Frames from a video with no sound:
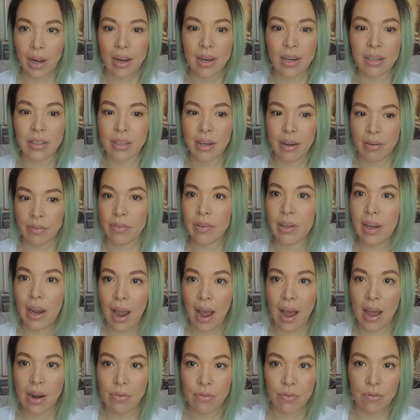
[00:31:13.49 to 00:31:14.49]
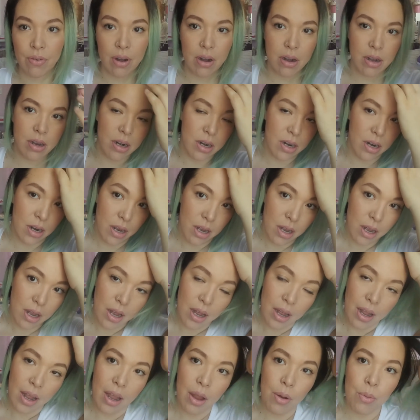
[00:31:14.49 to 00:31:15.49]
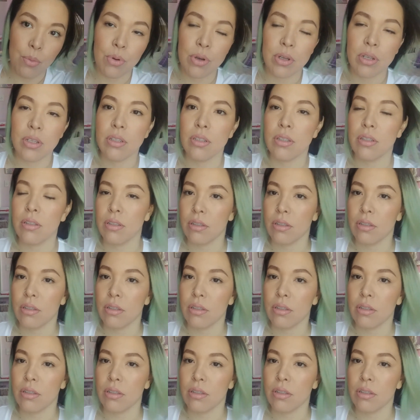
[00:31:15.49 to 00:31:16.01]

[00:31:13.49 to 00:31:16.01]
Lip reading: it definitely had fun. It was,